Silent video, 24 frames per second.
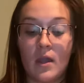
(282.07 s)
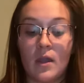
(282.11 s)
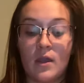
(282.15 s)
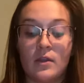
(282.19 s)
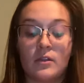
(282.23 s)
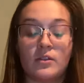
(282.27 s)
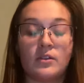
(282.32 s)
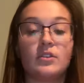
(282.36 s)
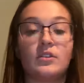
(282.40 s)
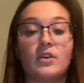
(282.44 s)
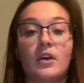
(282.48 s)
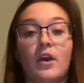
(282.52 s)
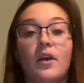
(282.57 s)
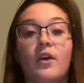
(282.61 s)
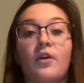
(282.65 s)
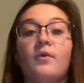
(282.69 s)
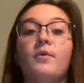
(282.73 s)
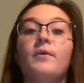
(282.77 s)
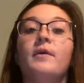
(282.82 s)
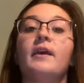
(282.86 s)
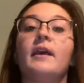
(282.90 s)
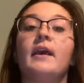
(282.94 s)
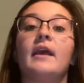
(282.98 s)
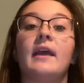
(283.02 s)
So
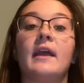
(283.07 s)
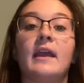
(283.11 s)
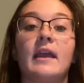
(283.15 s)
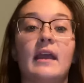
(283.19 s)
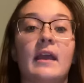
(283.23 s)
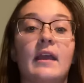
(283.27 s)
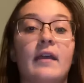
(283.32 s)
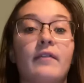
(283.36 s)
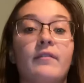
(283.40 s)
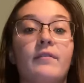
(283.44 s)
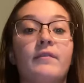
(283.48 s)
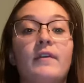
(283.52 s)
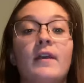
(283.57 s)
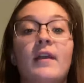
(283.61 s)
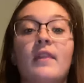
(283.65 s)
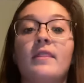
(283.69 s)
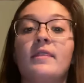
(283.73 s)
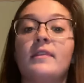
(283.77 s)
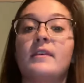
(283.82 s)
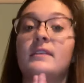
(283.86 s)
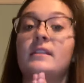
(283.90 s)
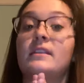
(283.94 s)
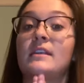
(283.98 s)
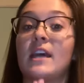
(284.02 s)
if
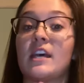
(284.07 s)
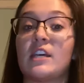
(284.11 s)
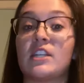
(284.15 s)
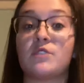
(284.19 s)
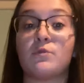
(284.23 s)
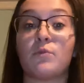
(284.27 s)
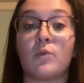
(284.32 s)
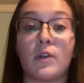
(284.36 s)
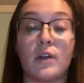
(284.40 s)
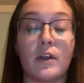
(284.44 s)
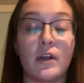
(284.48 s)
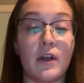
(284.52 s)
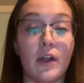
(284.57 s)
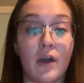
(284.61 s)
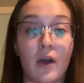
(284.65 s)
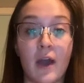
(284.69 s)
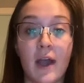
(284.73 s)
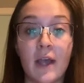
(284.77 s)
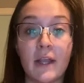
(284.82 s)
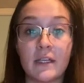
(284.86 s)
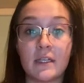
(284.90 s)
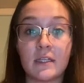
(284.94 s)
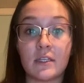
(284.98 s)
the tests were not